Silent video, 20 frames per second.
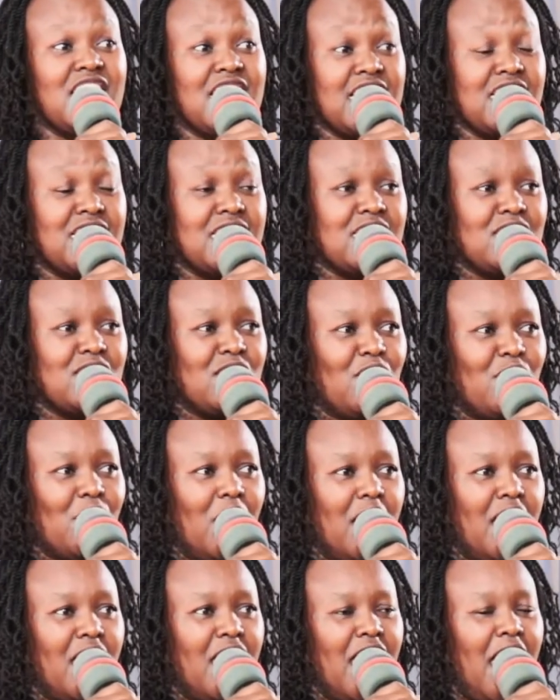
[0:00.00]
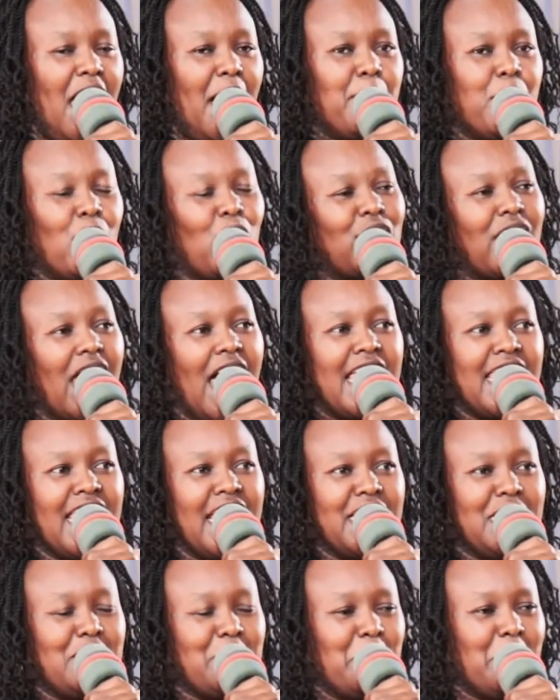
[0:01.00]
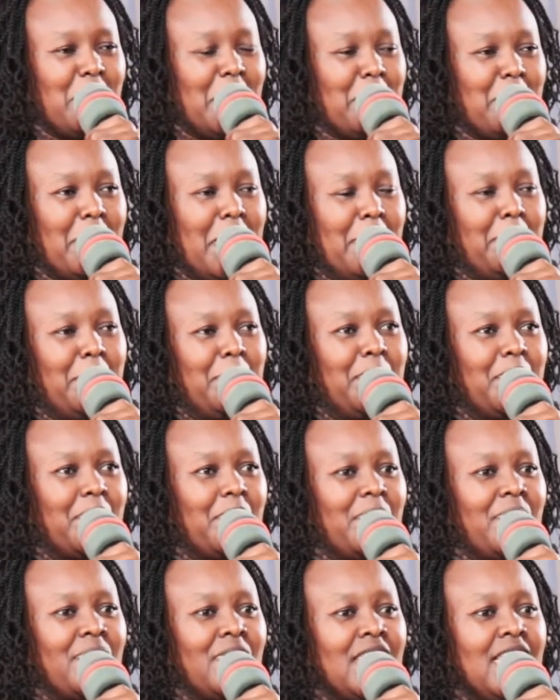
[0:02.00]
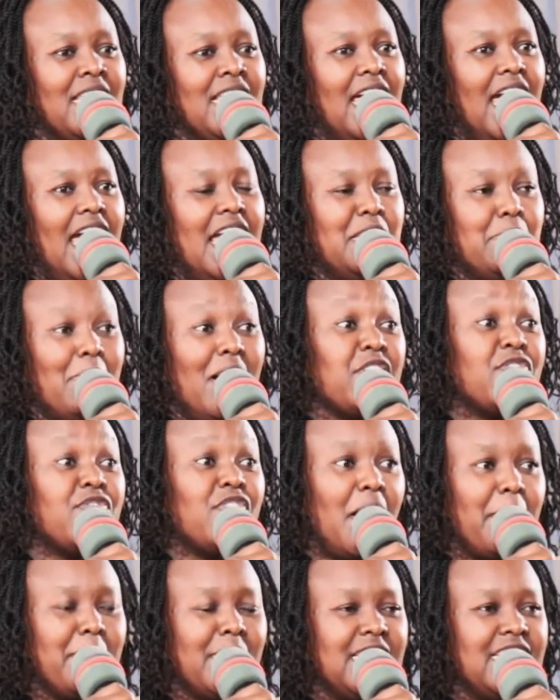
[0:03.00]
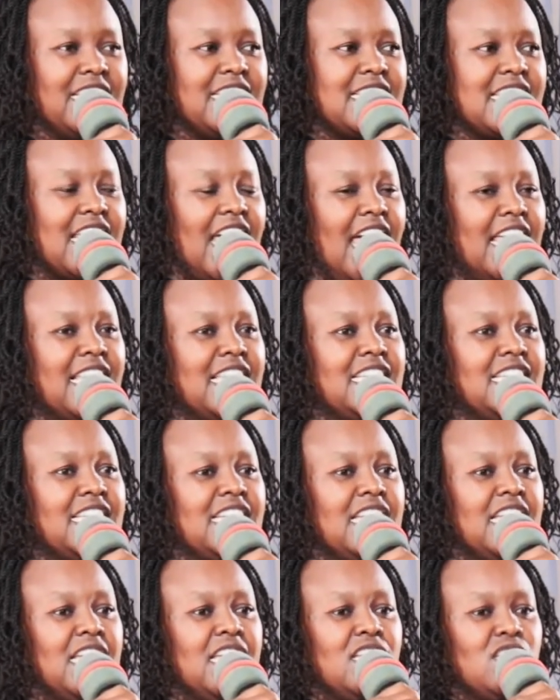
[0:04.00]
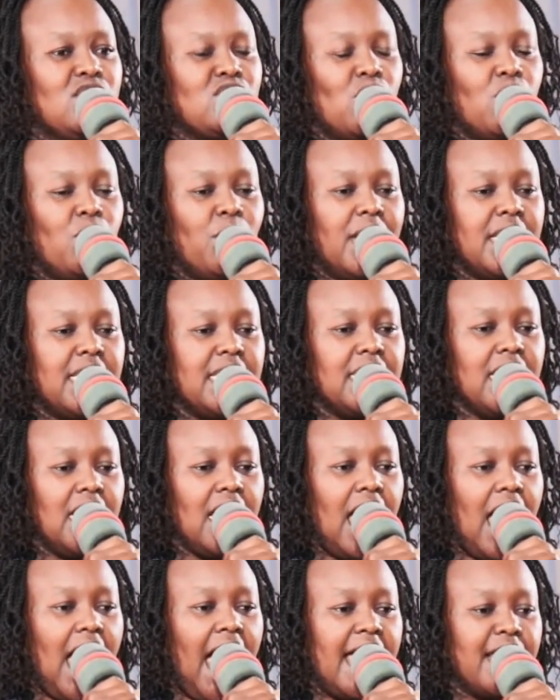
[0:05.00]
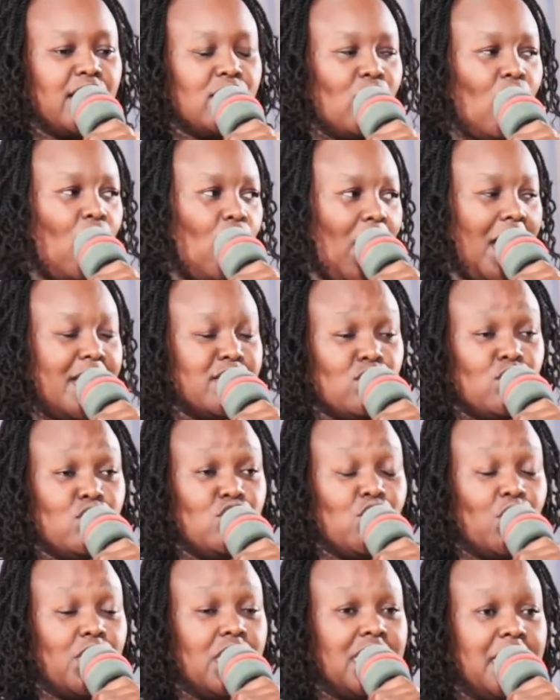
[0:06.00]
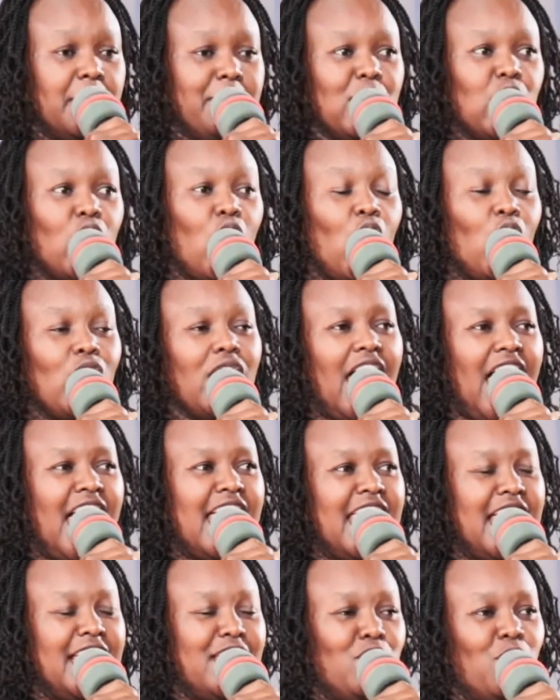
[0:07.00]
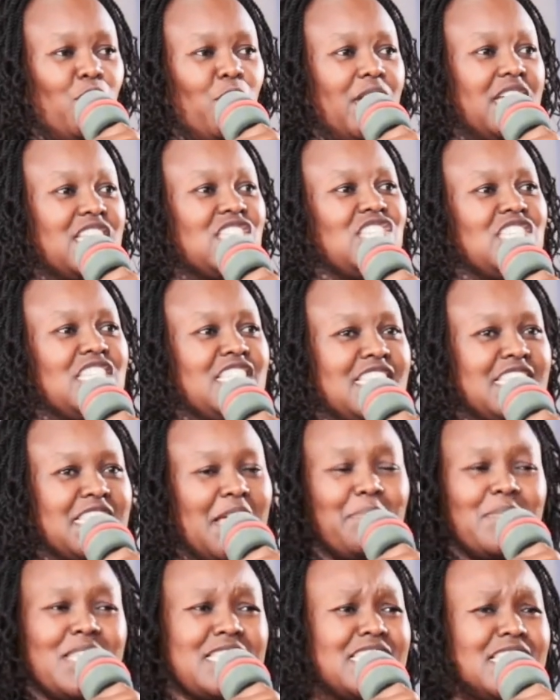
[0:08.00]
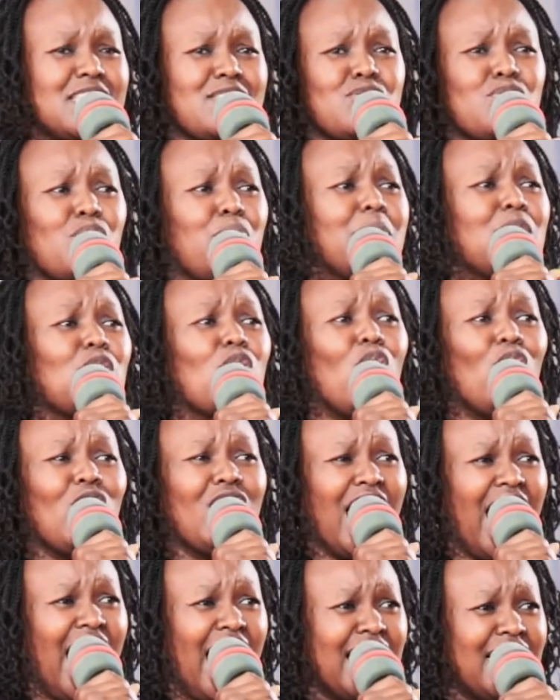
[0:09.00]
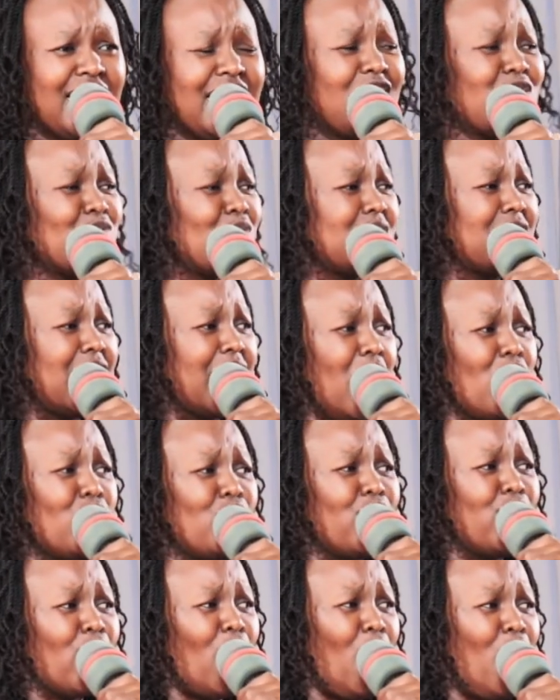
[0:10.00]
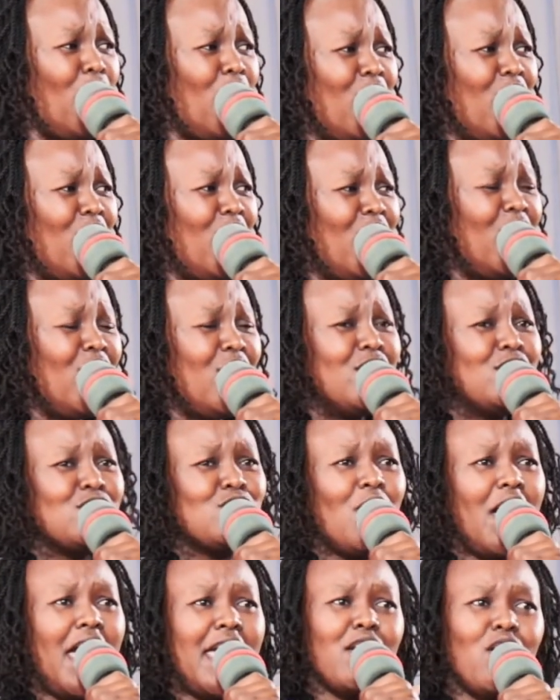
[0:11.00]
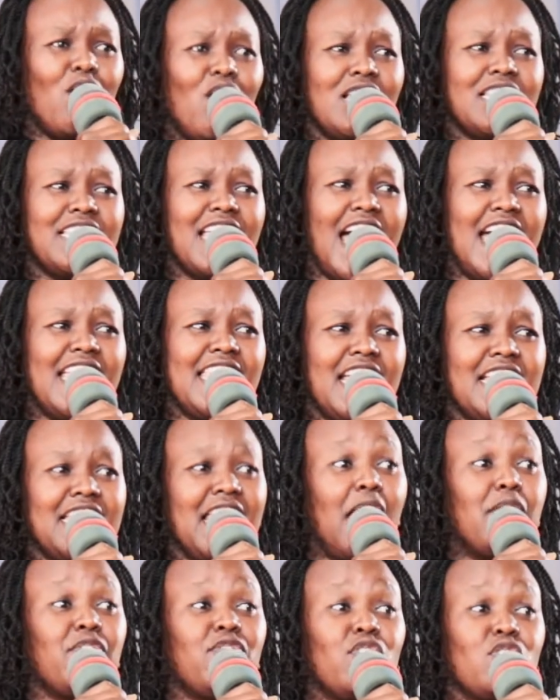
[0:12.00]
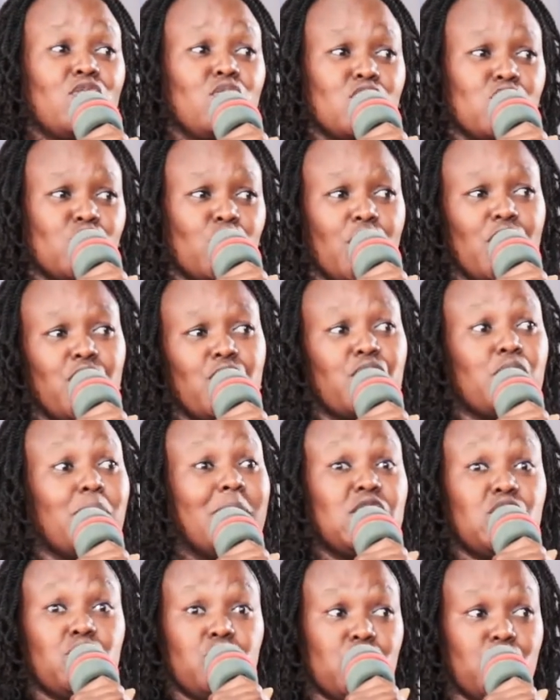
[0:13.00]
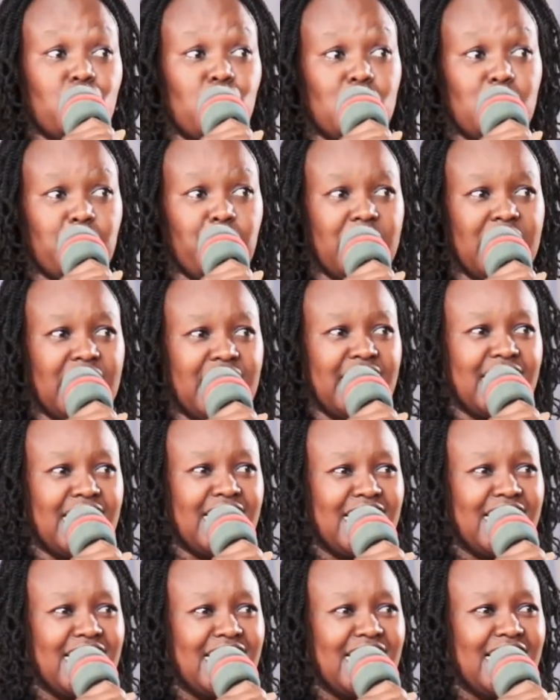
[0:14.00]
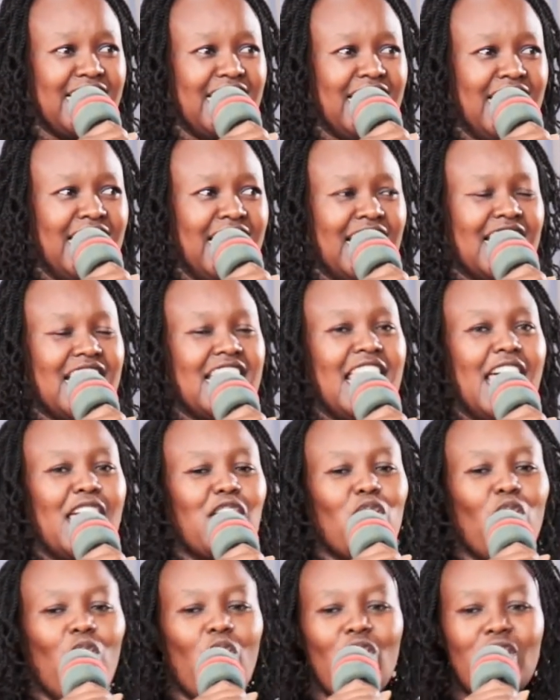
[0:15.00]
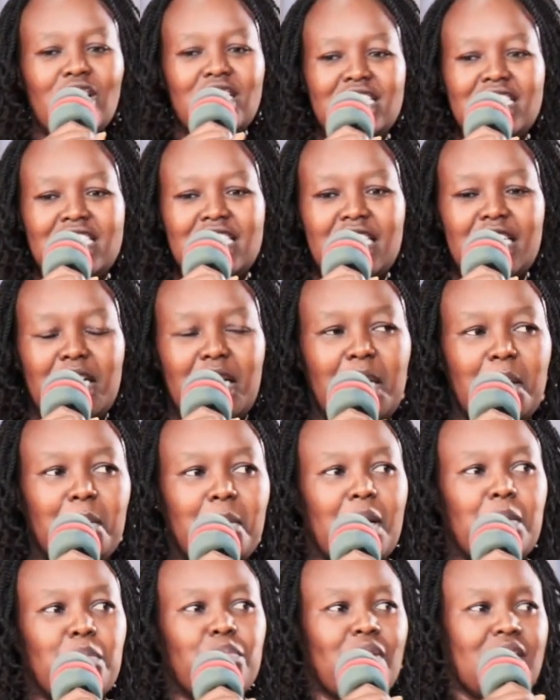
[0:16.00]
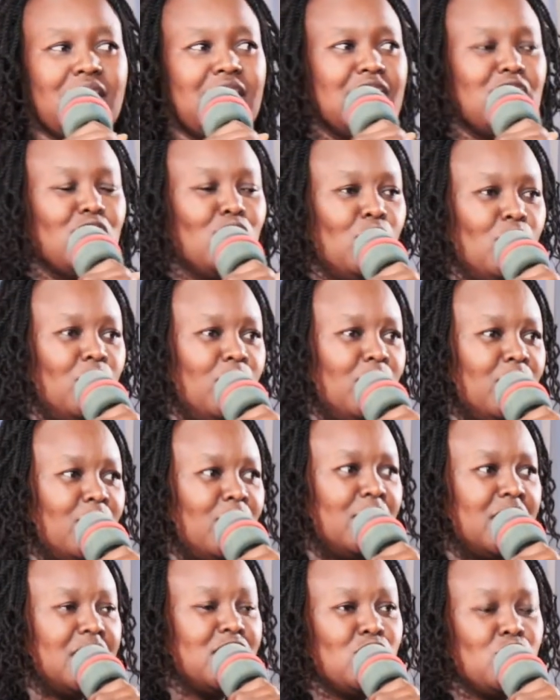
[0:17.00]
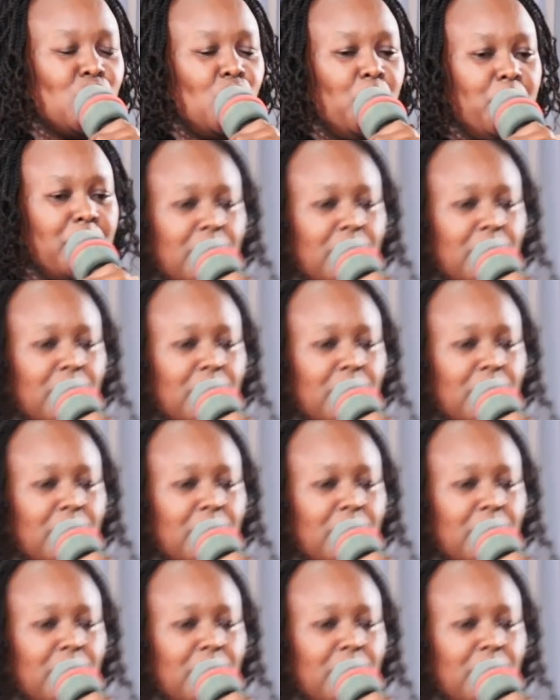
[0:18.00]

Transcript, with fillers: Up to the time she was being prayed for, she had not spoken to any of her family members. But this word of knowledge prompted her to check on them after the service. So I called Anna, and her phone was going through, but she was not picking. Then I called my brother-in-law. They told